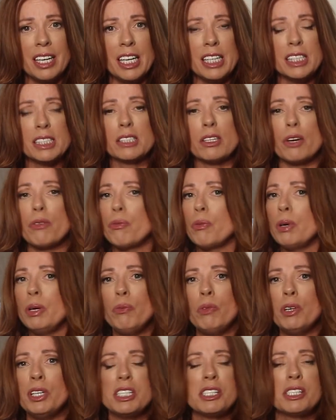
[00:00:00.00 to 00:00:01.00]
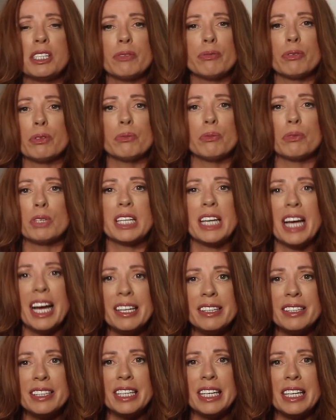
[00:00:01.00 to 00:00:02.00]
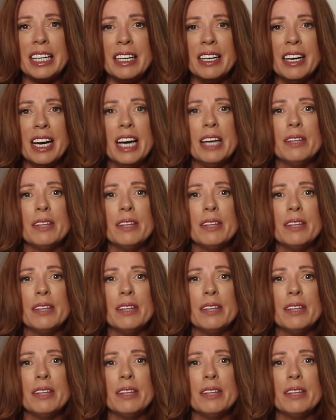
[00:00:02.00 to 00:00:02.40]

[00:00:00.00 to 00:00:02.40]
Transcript: So if we want a different reality,